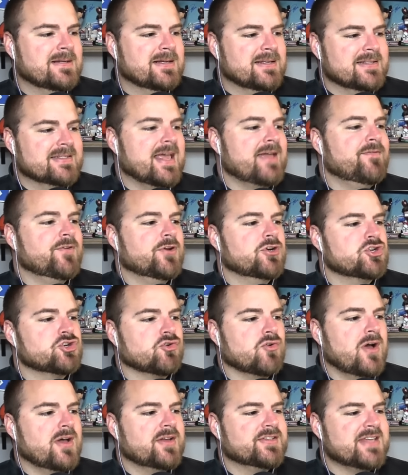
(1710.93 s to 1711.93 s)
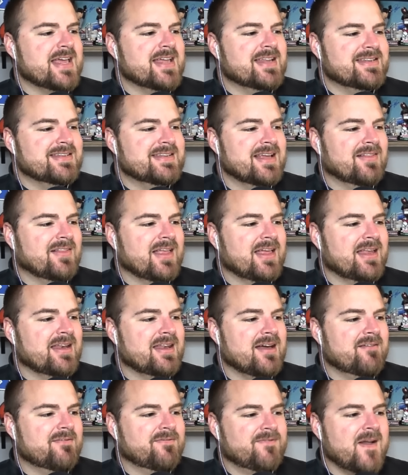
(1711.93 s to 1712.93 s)
Xavier Truss, and Dylan
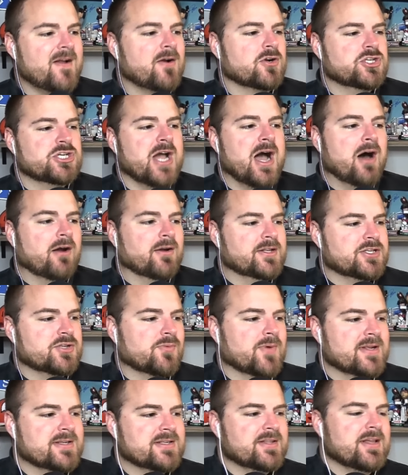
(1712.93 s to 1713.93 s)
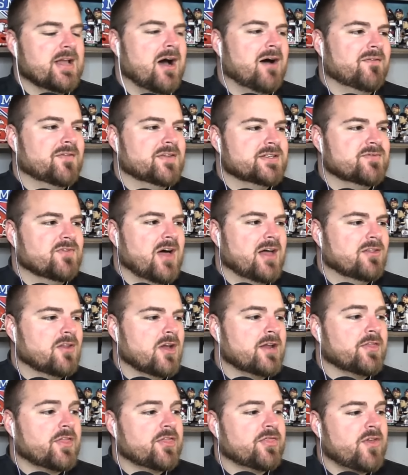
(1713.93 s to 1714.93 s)
Fairchild is the rest of the offensive line. Look
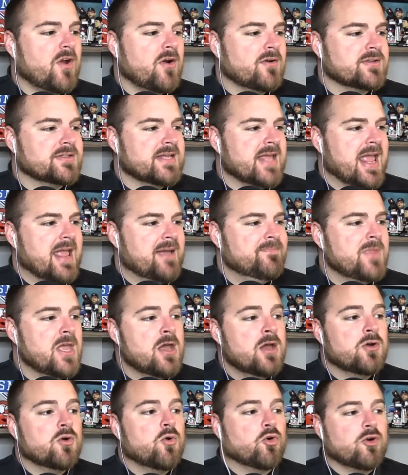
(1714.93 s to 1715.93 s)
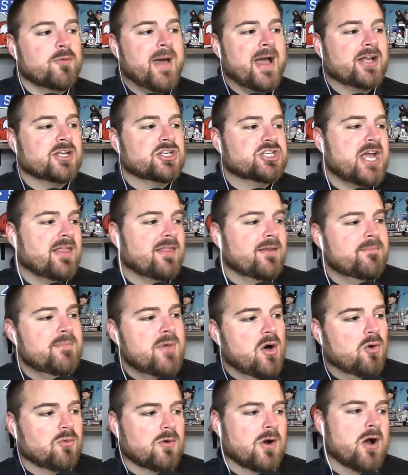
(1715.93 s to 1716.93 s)
at the third team. Quarterback is Jalen
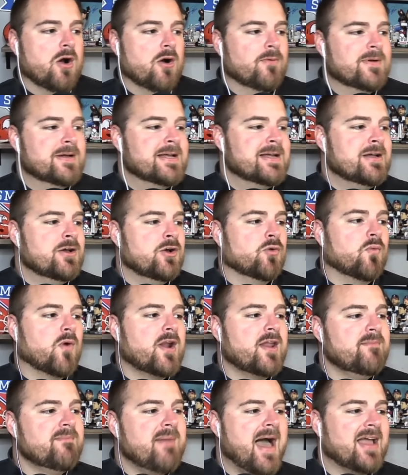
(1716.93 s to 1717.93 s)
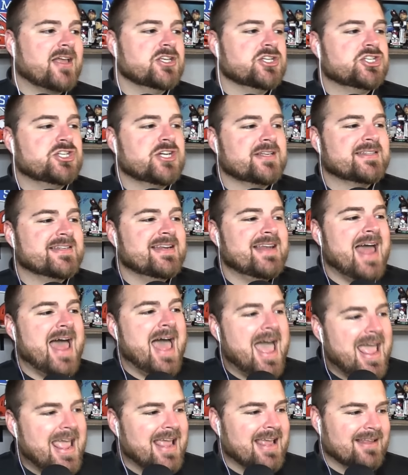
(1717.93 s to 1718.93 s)
Milroe. Running back is Justice
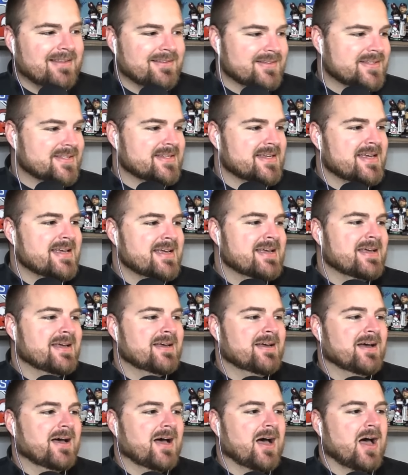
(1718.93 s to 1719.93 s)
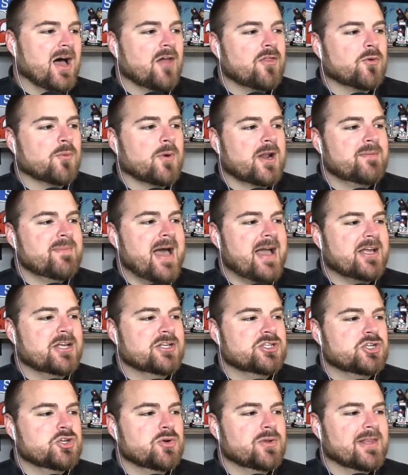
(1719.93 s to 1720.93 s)
Haynes. Uh, other running back
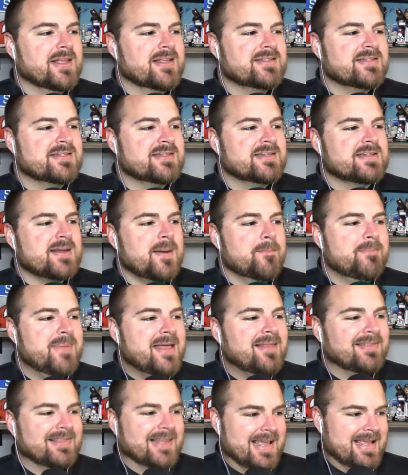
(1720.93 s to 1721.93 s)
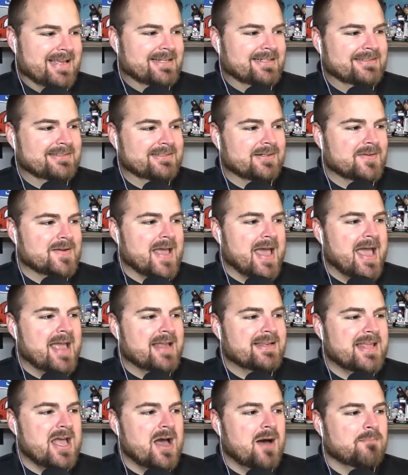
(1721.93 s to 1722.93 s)
is Ulysses Bentley. Okay,
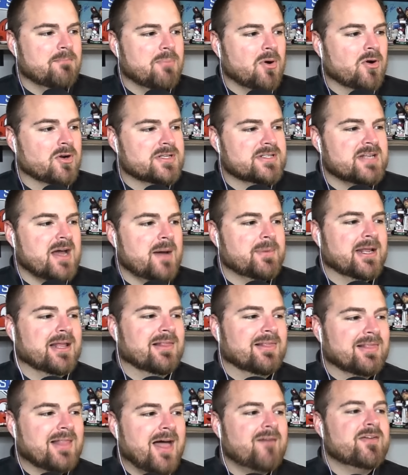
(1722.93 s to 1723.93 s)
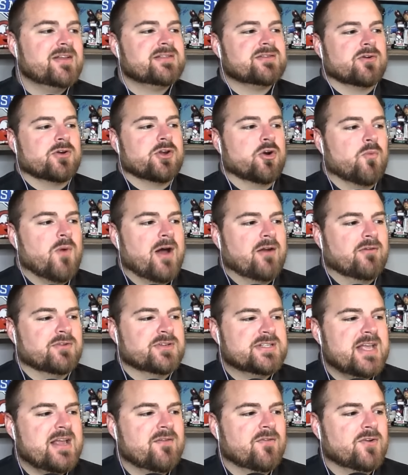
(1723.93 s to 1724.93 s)
Deion Burks, Dominic Lovett are your wide
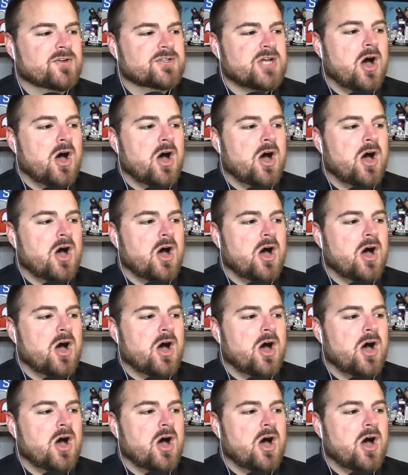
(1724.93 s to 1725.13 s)
receivers.